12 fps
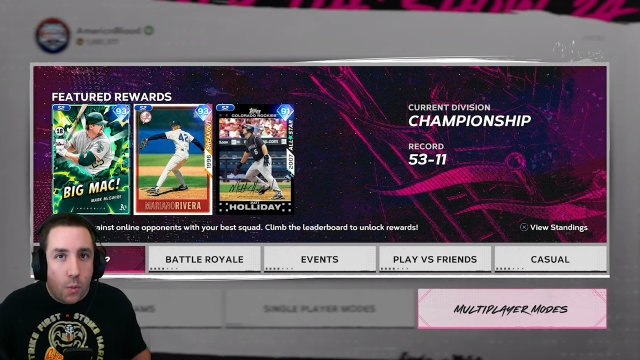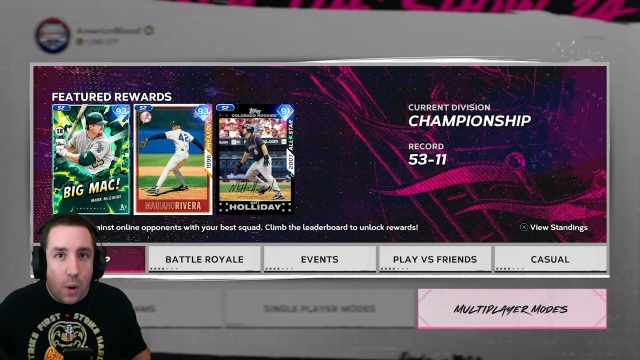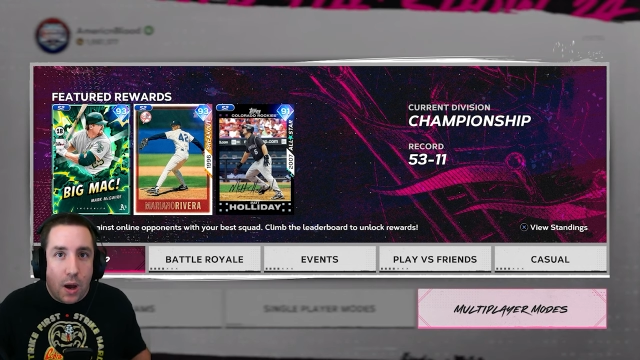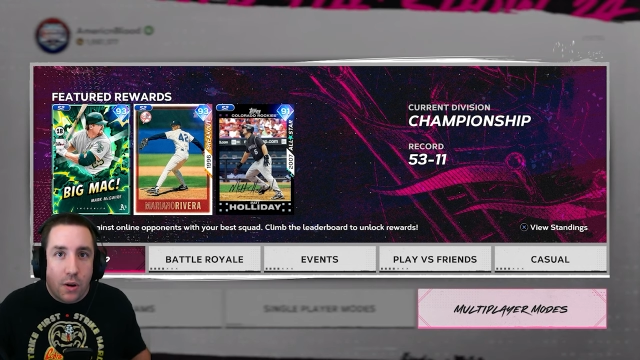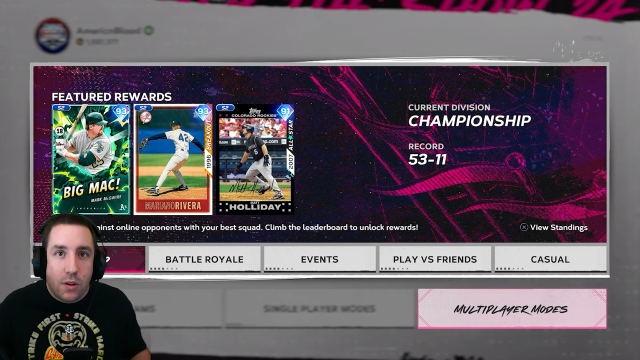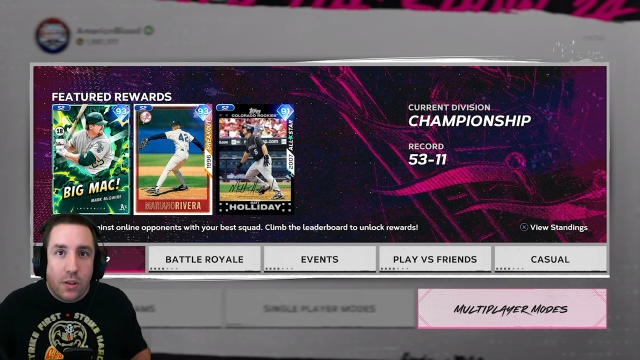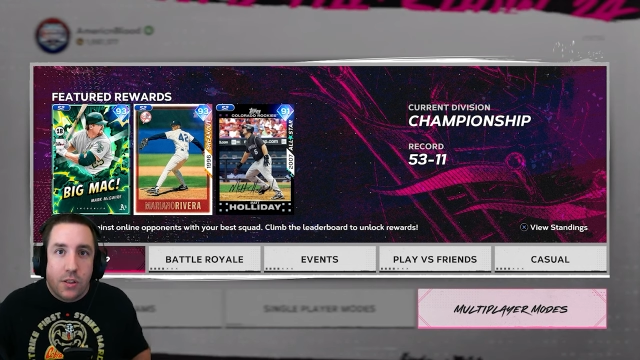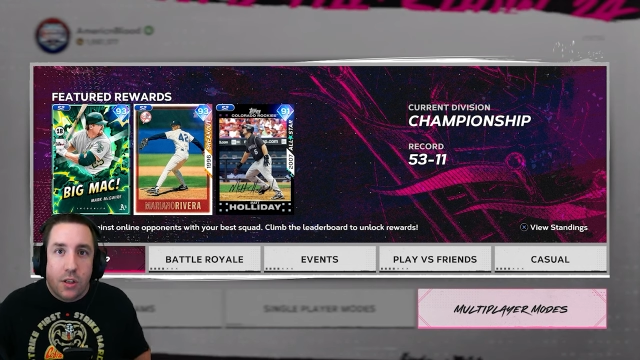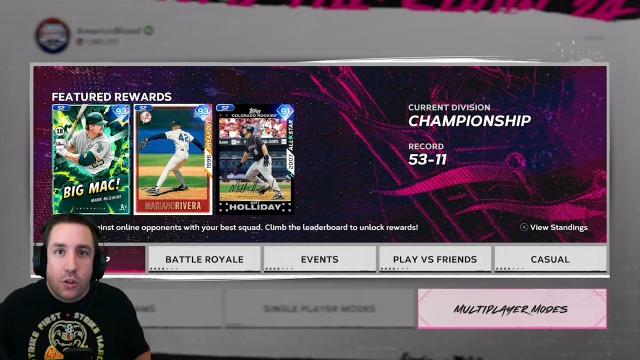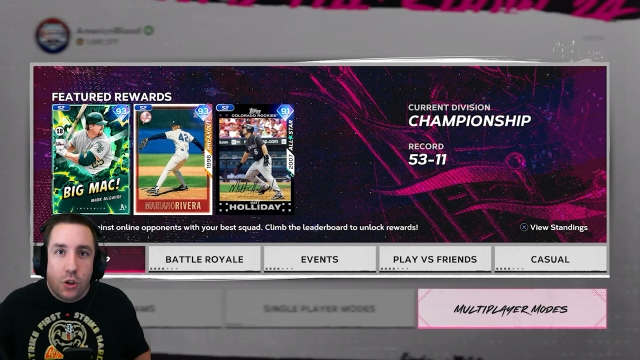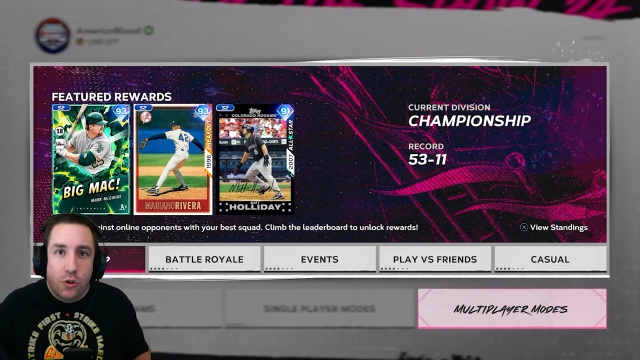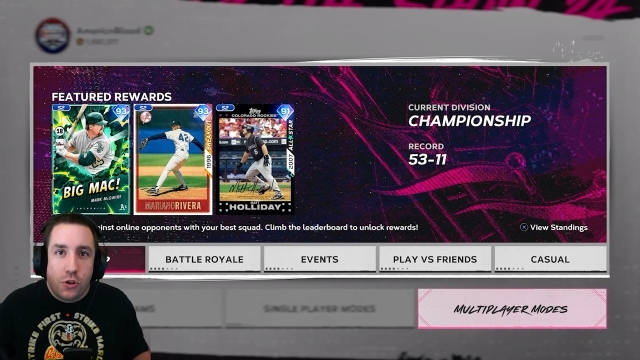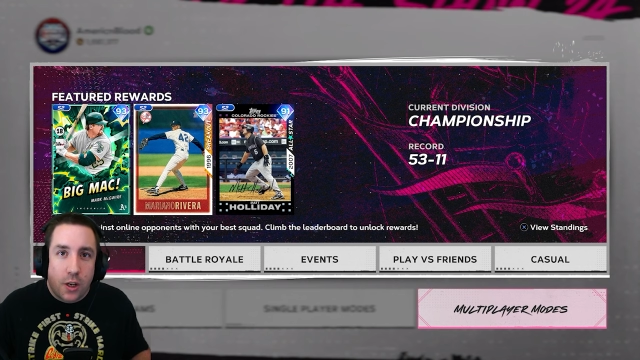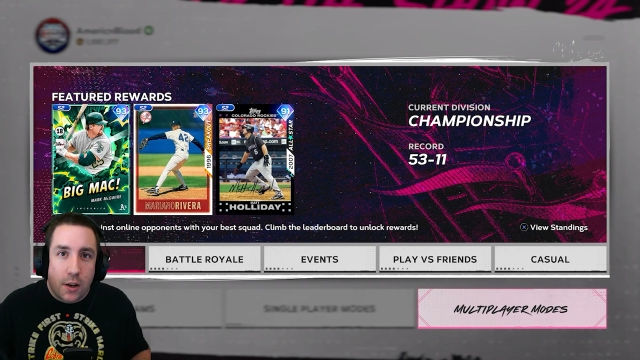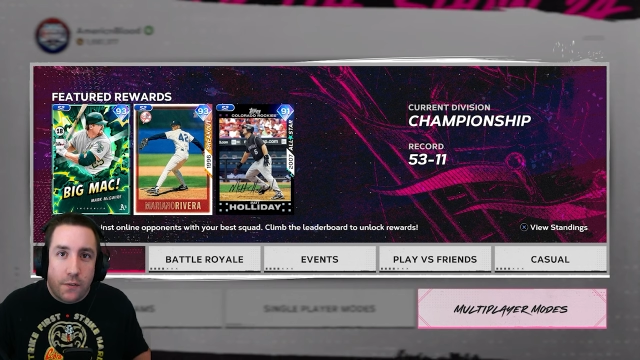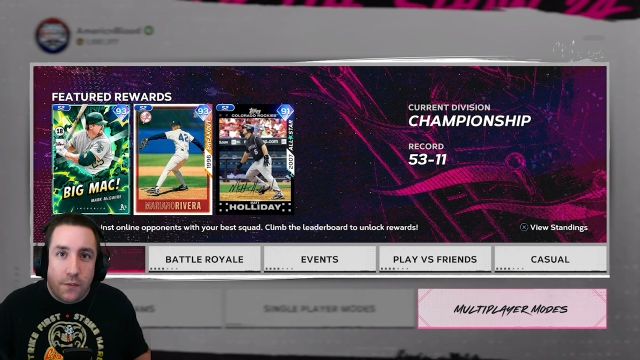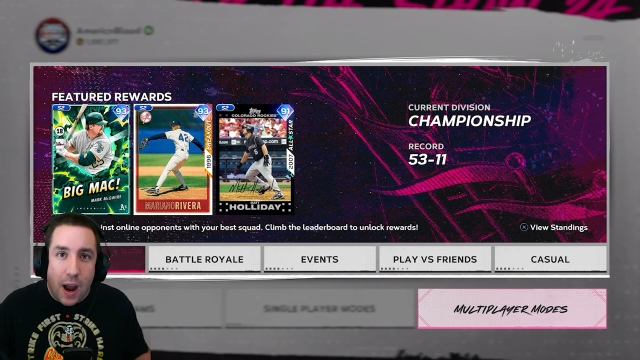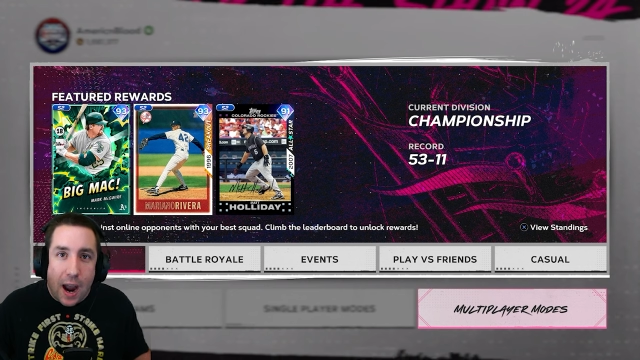Well,
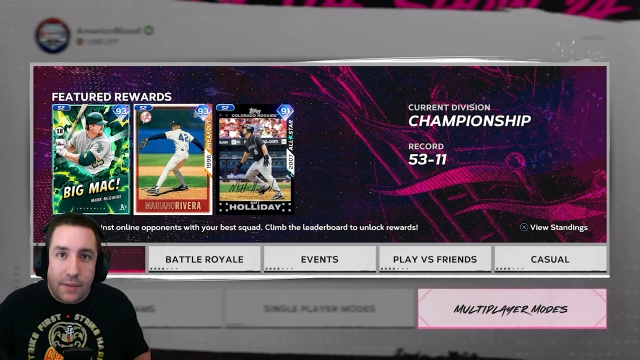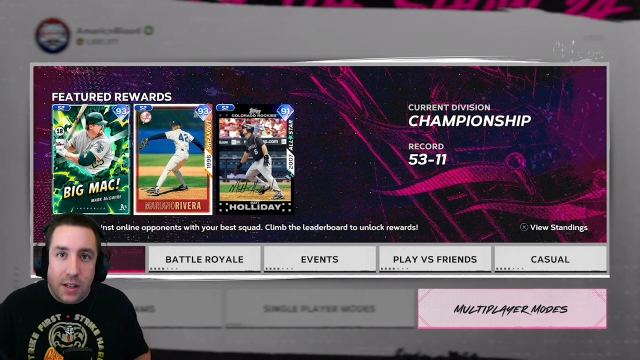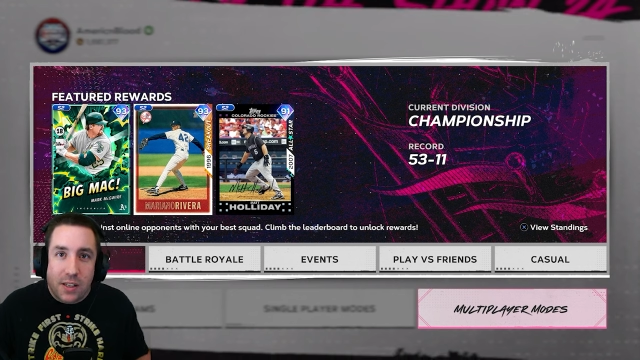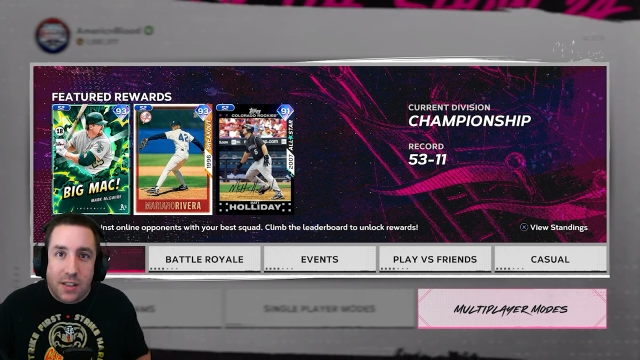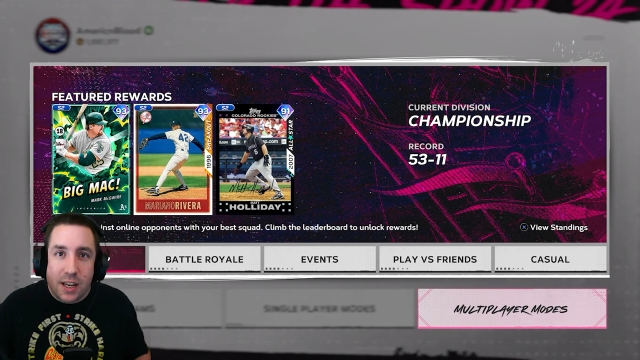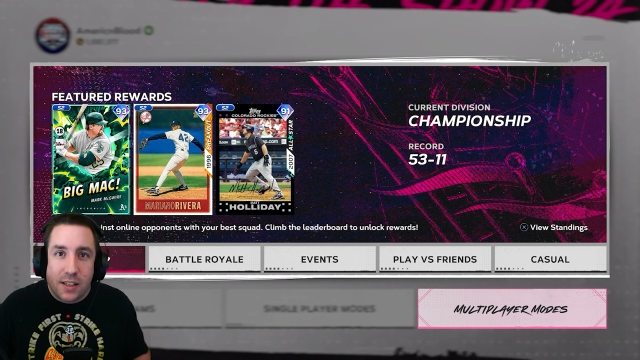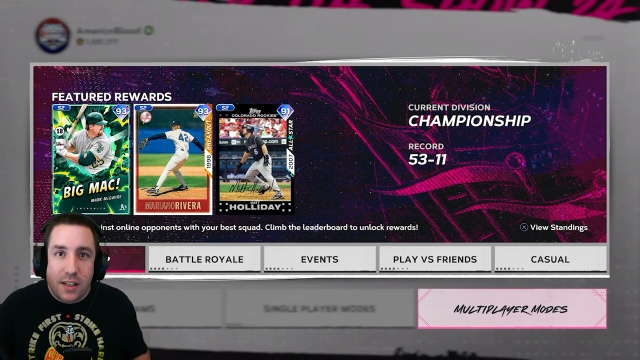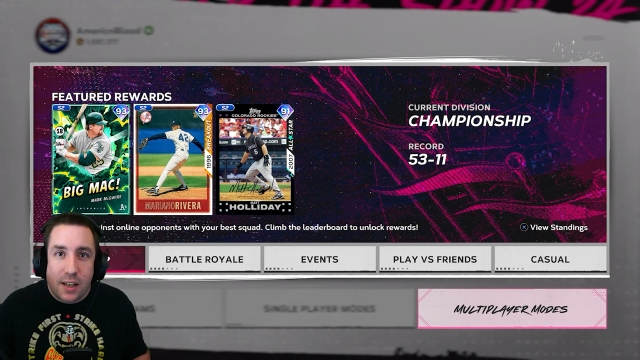solution, five to six